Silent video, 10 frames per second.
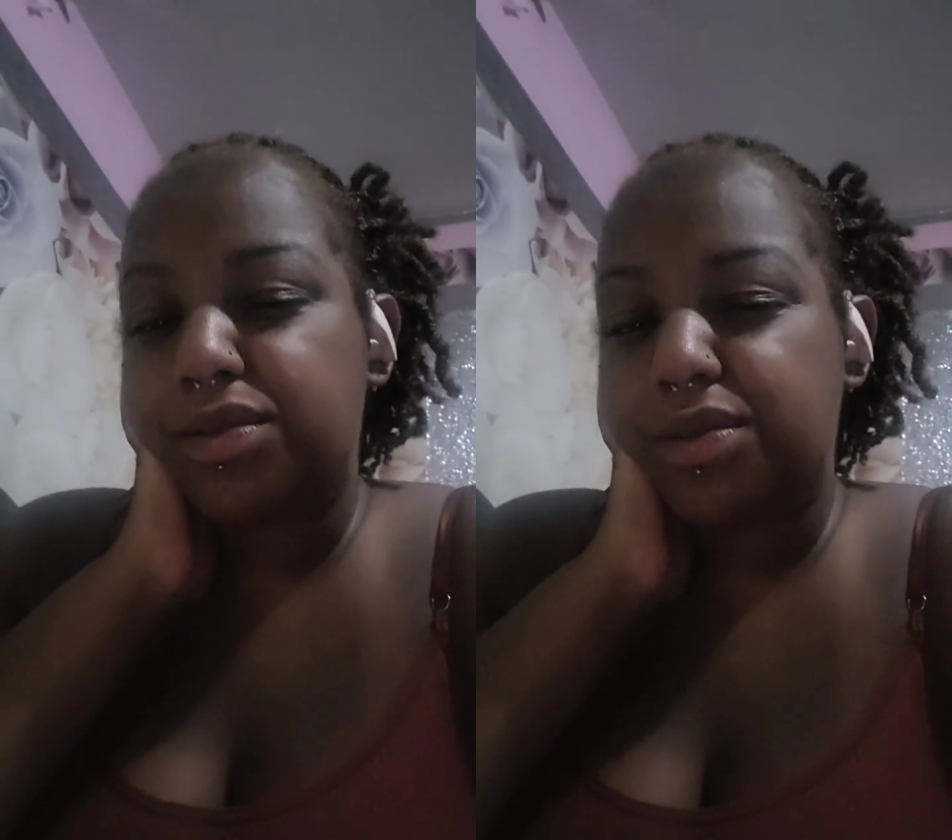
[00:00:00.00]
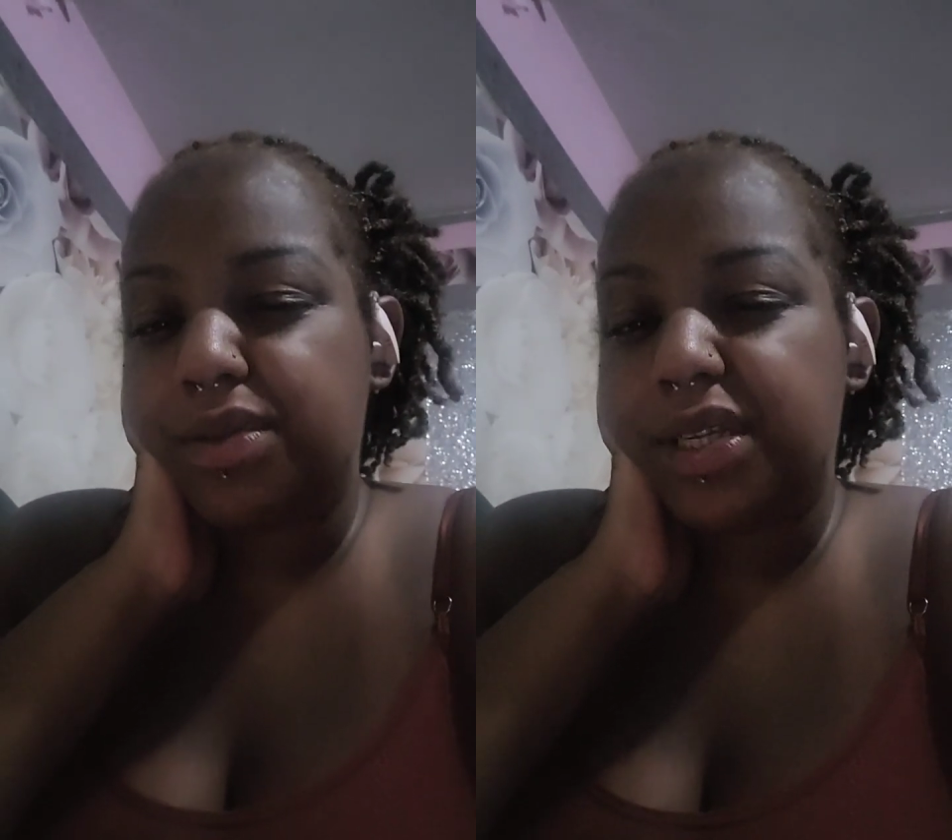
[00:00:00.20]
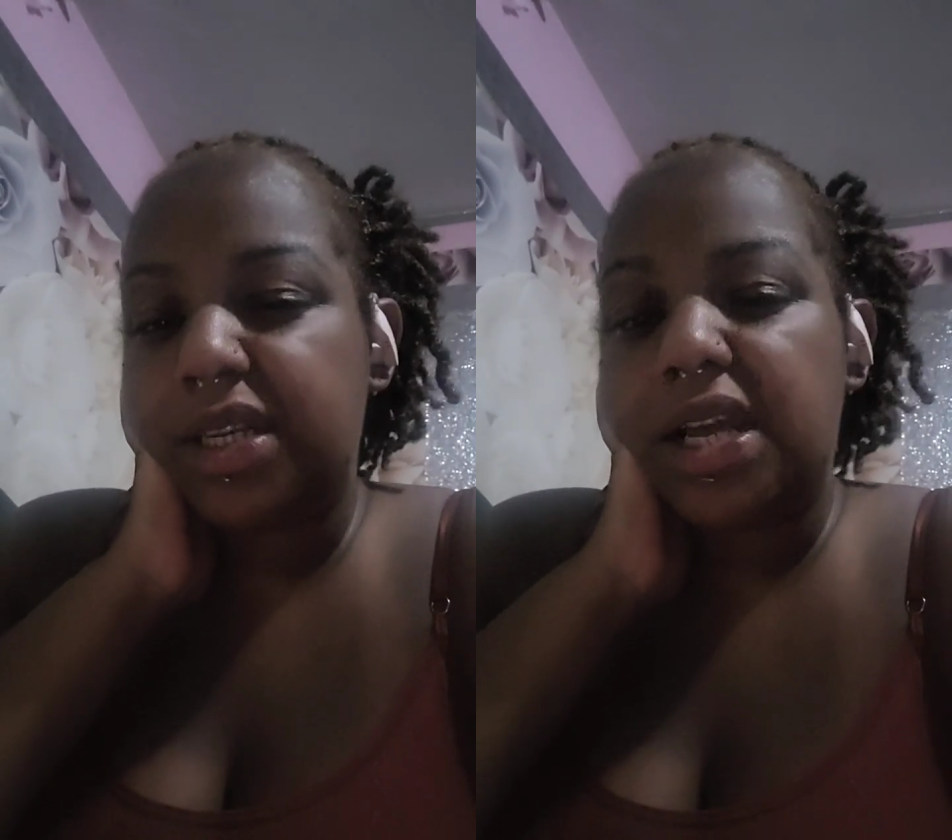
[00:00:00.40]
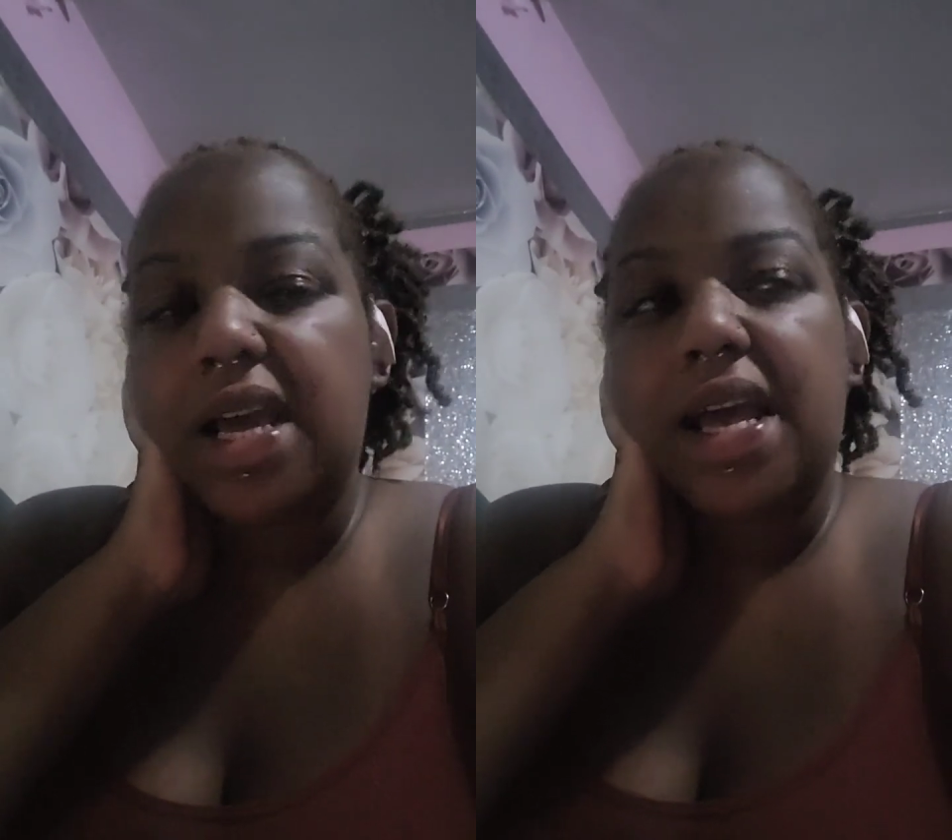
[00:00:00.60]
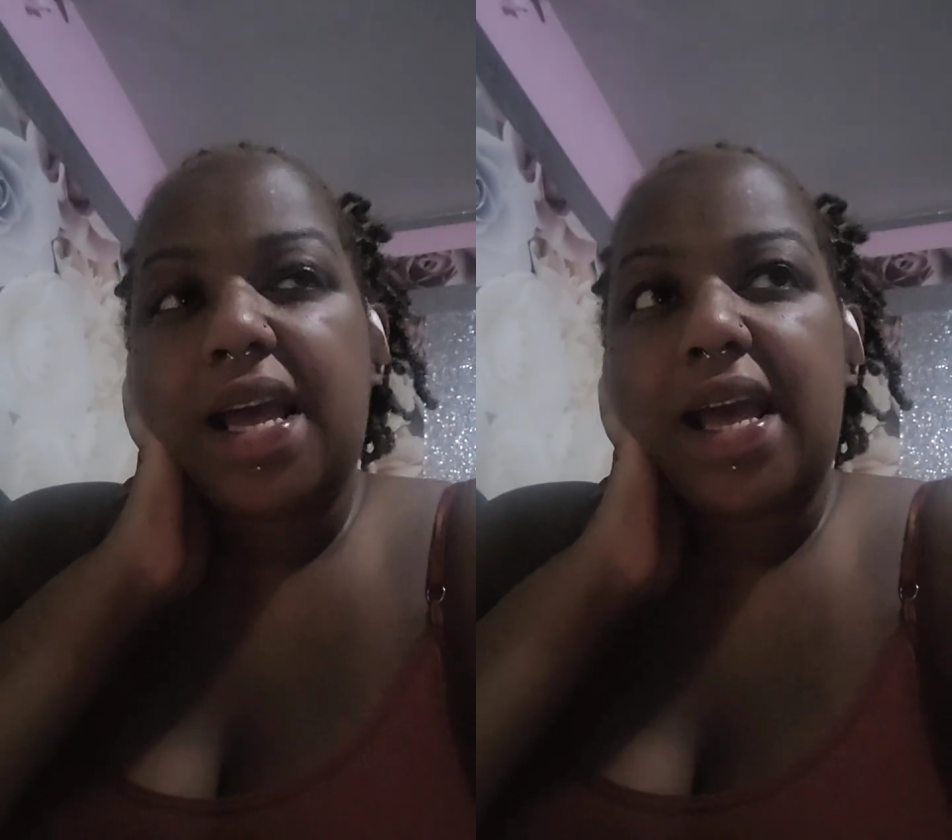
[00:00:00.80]
doing
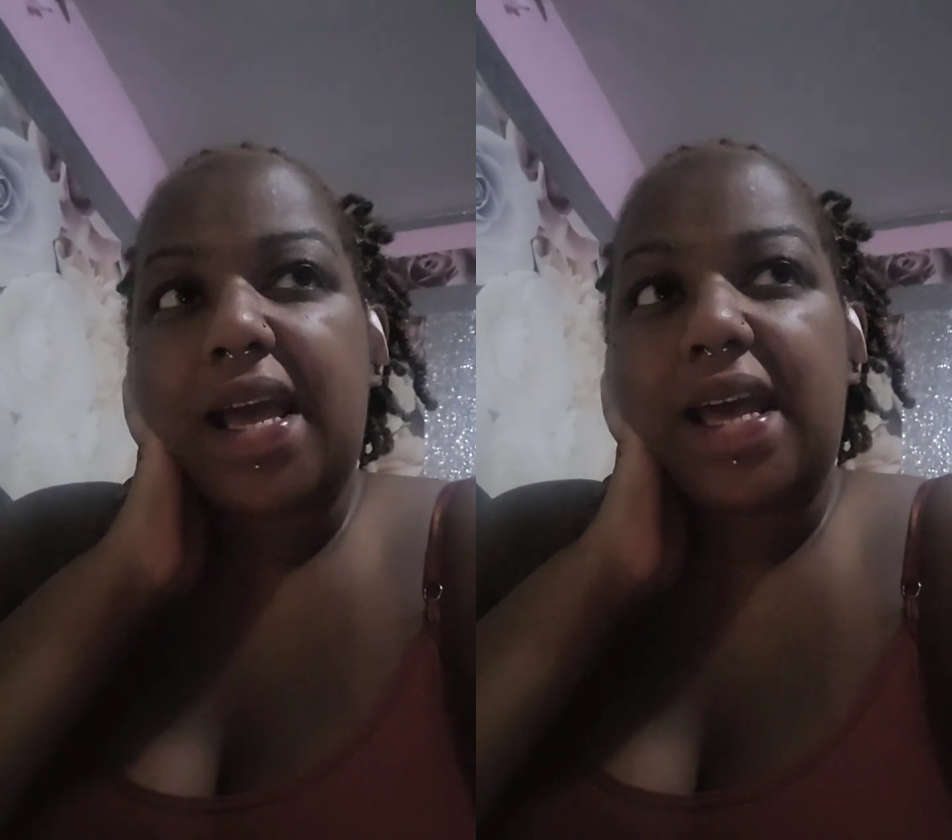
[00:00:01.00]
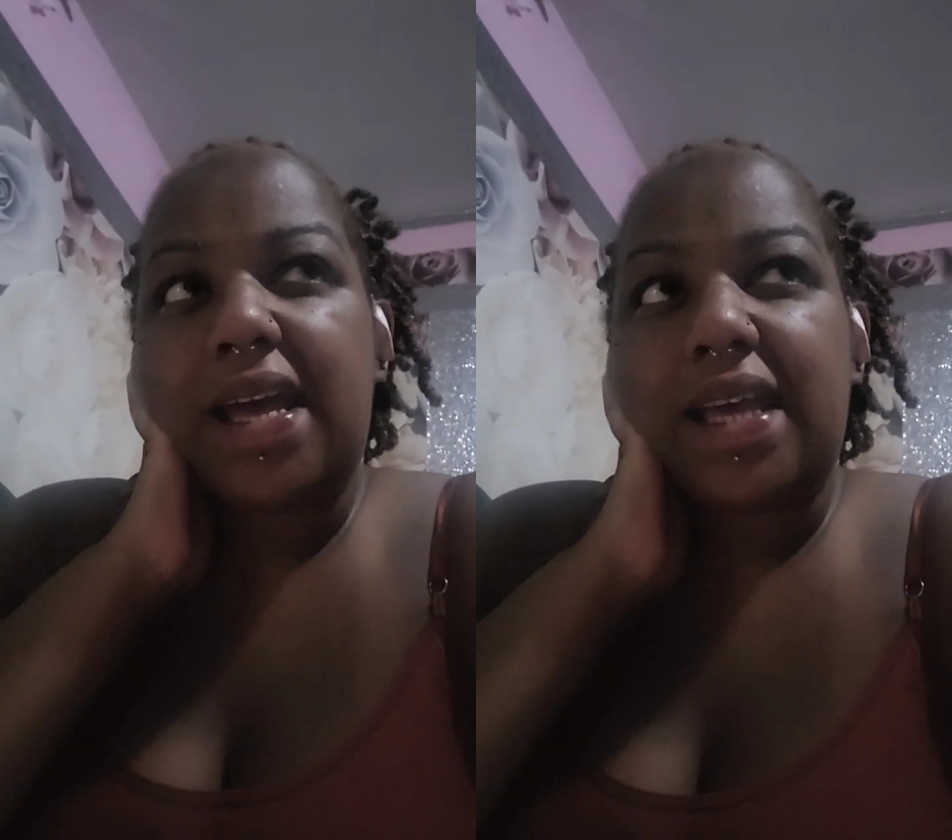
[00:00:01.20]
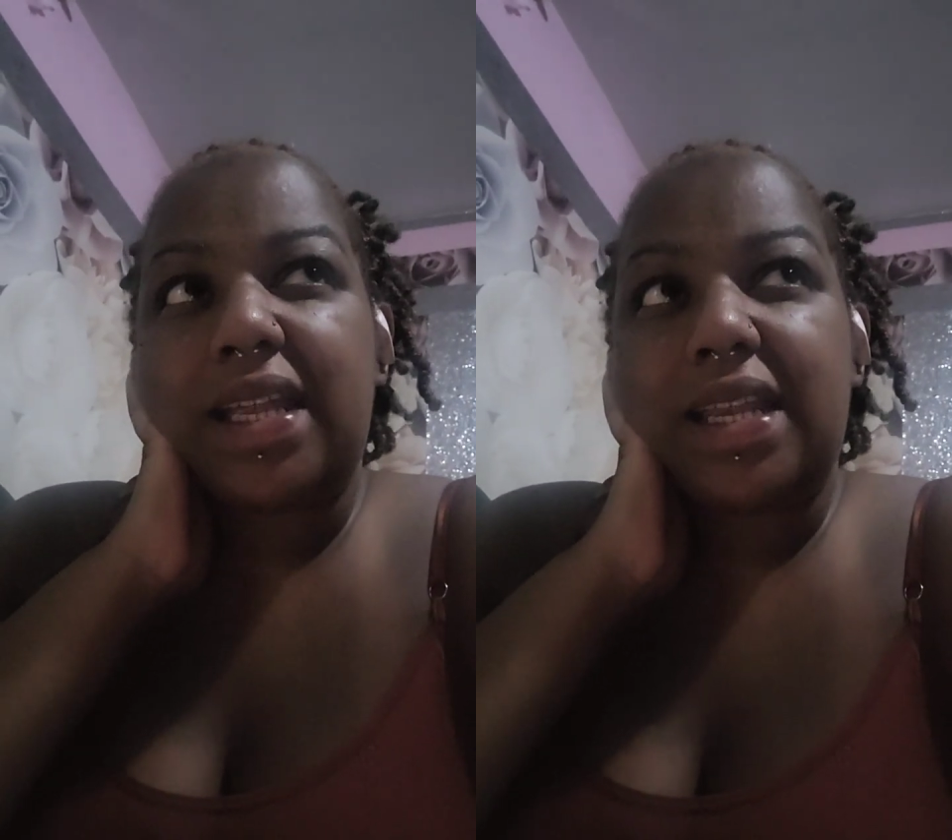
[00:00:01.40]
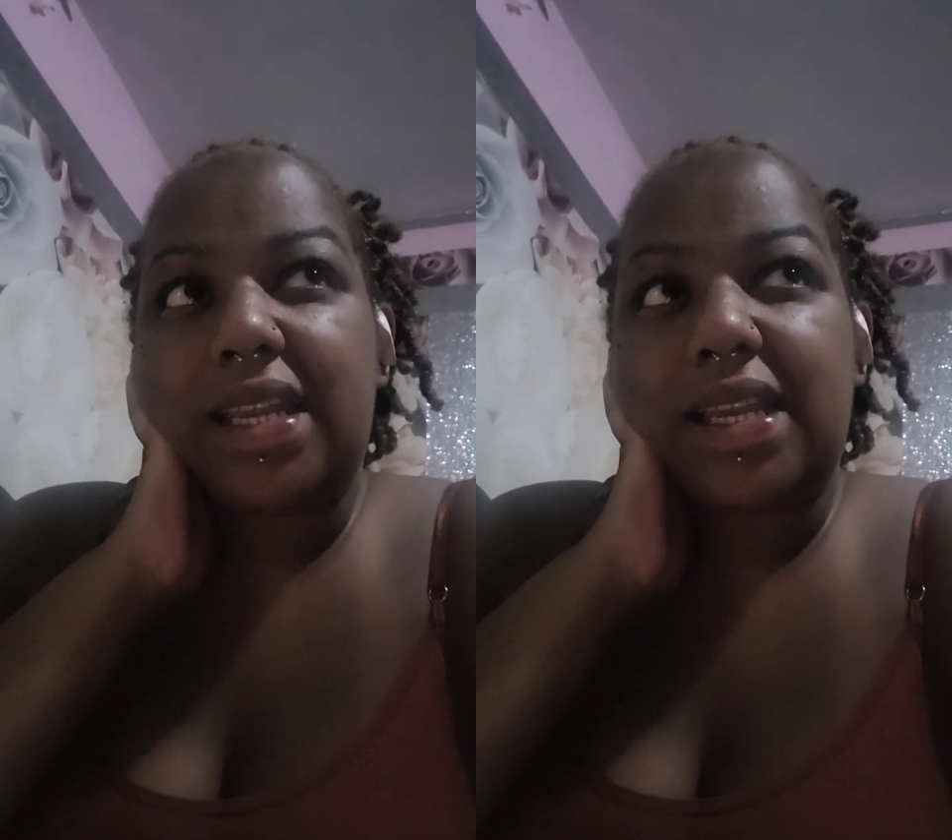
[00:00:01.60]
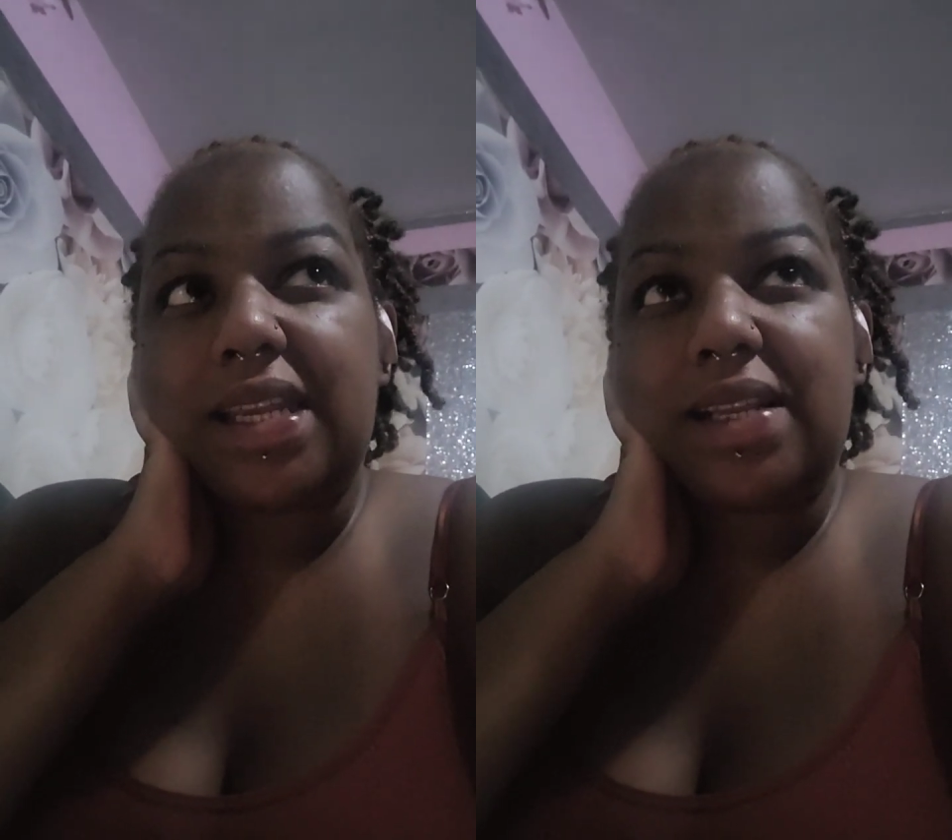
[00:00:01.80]
and